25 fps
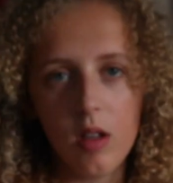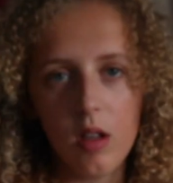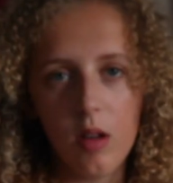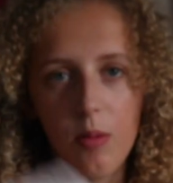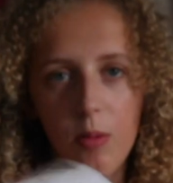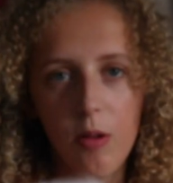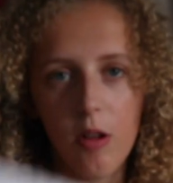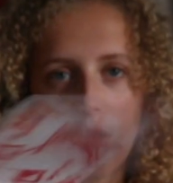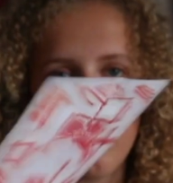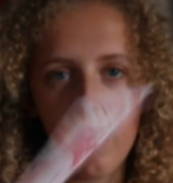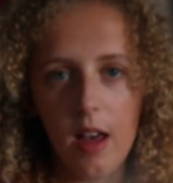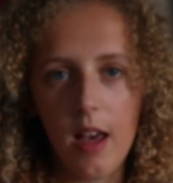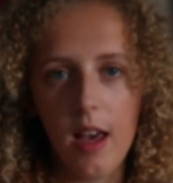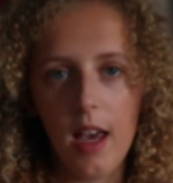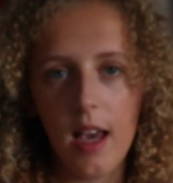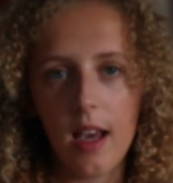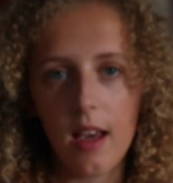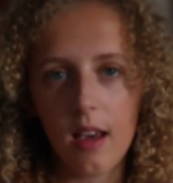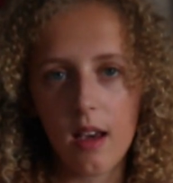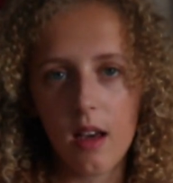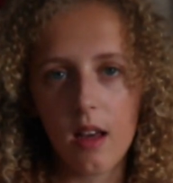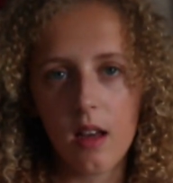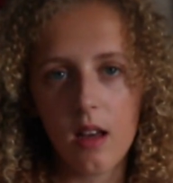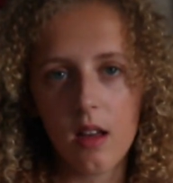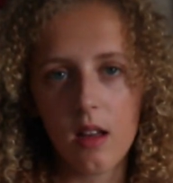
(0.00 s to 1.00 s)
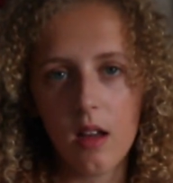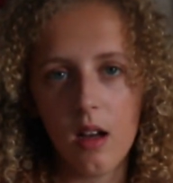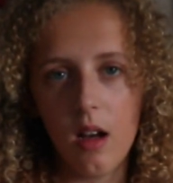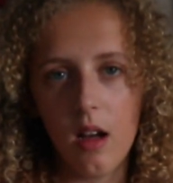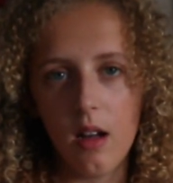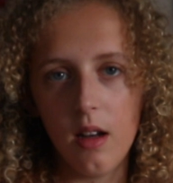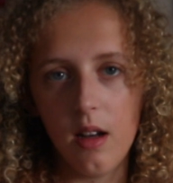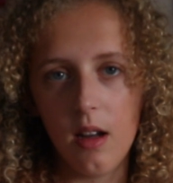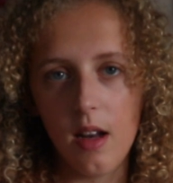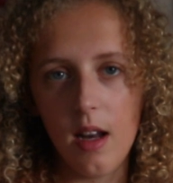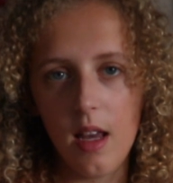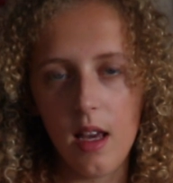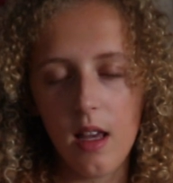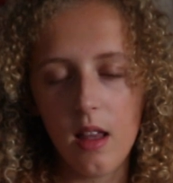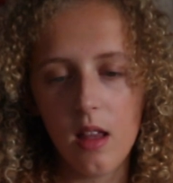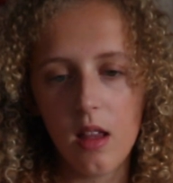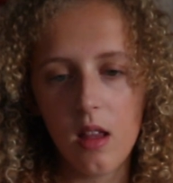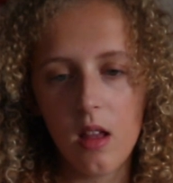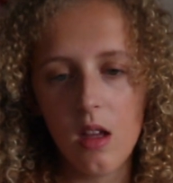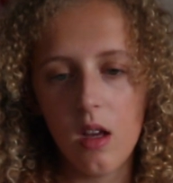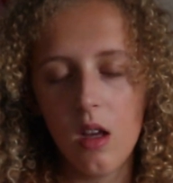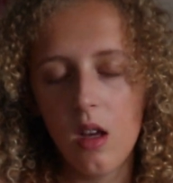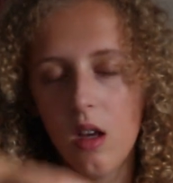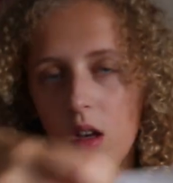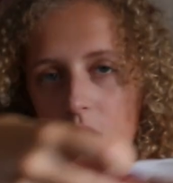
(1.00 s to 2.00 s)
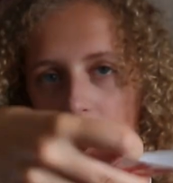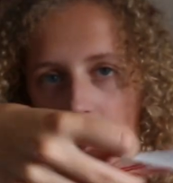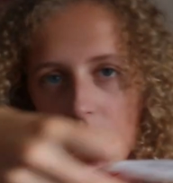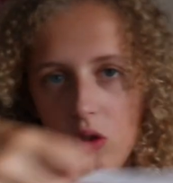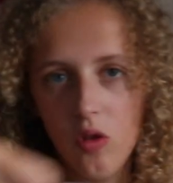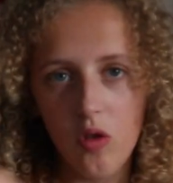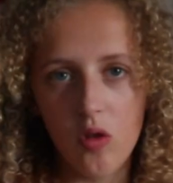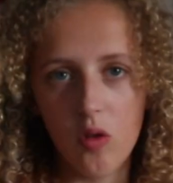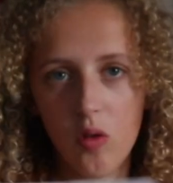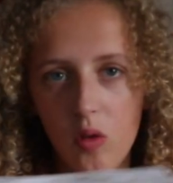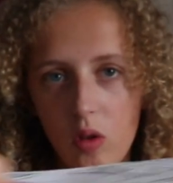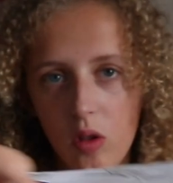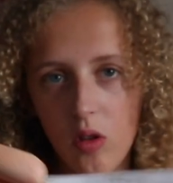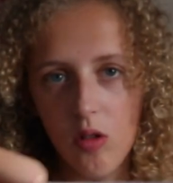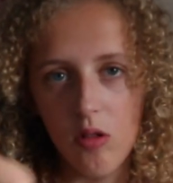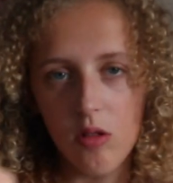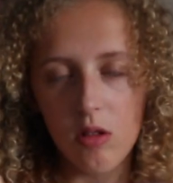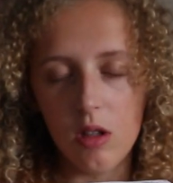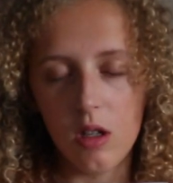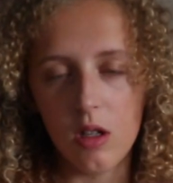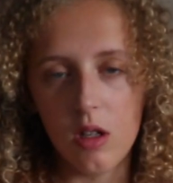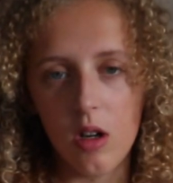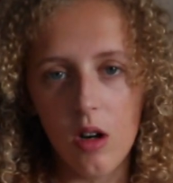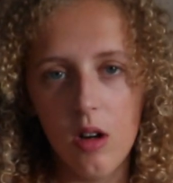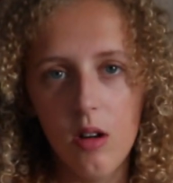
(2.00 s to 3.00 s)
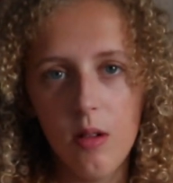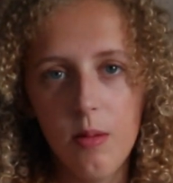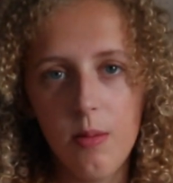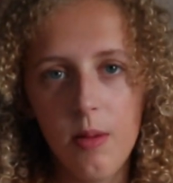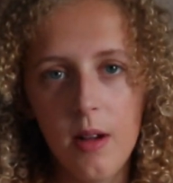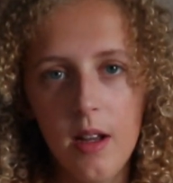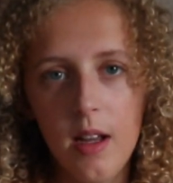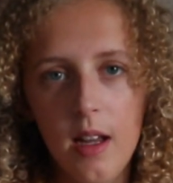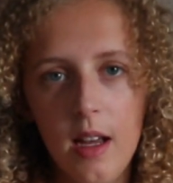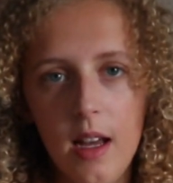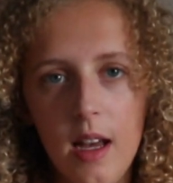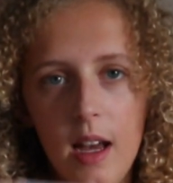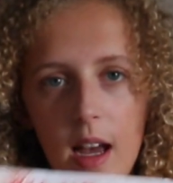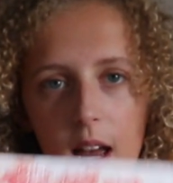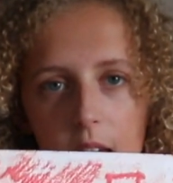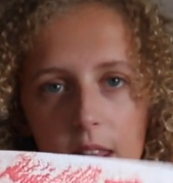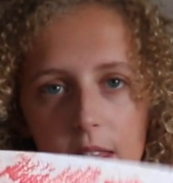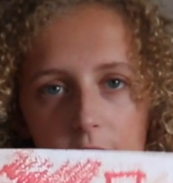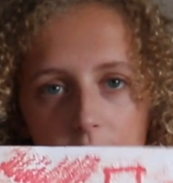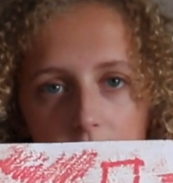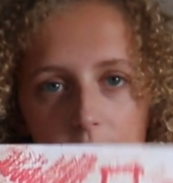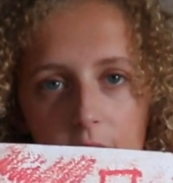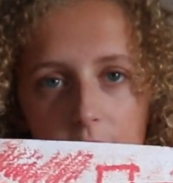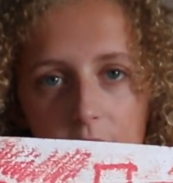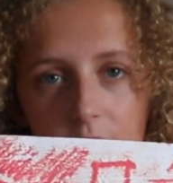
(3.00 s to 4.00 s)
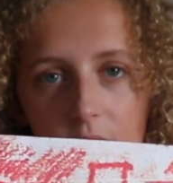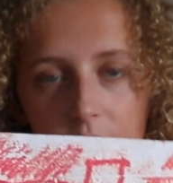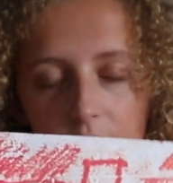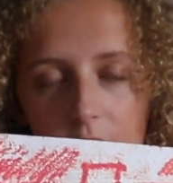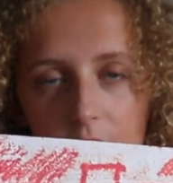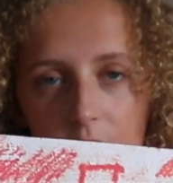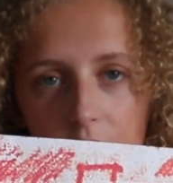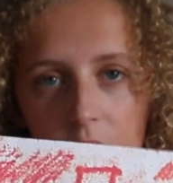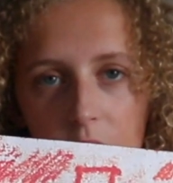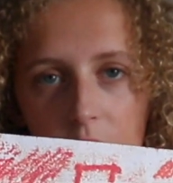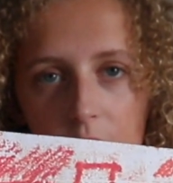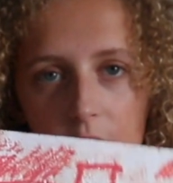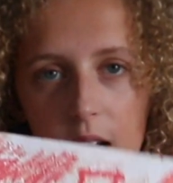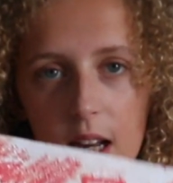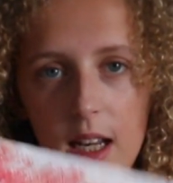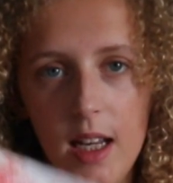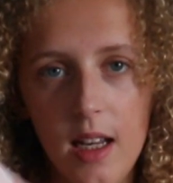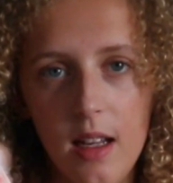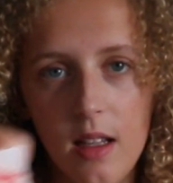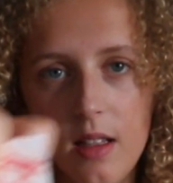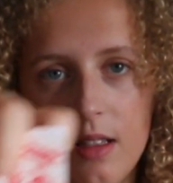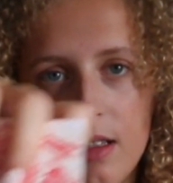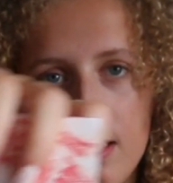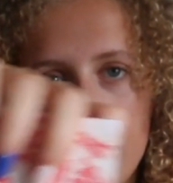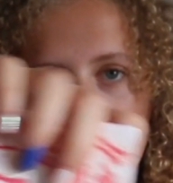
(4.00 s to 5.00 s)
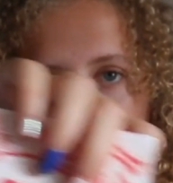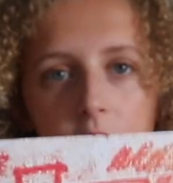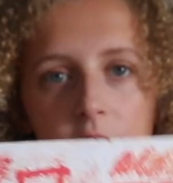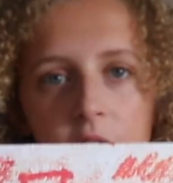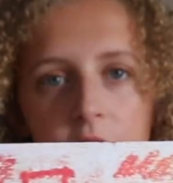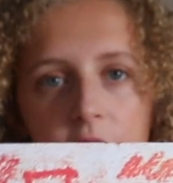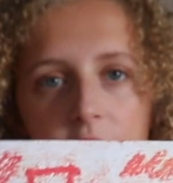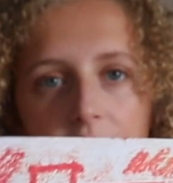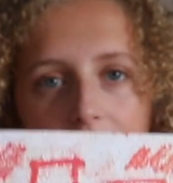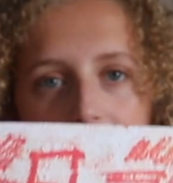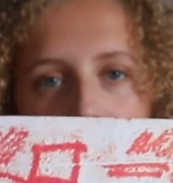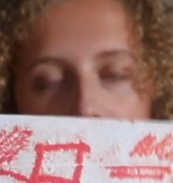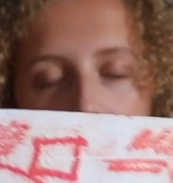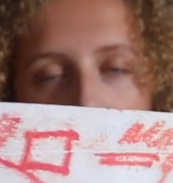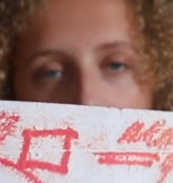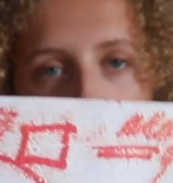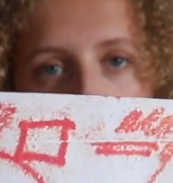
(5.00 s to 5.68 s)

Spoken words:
you put the ink underneath, you draw through the top, and then it creates feathered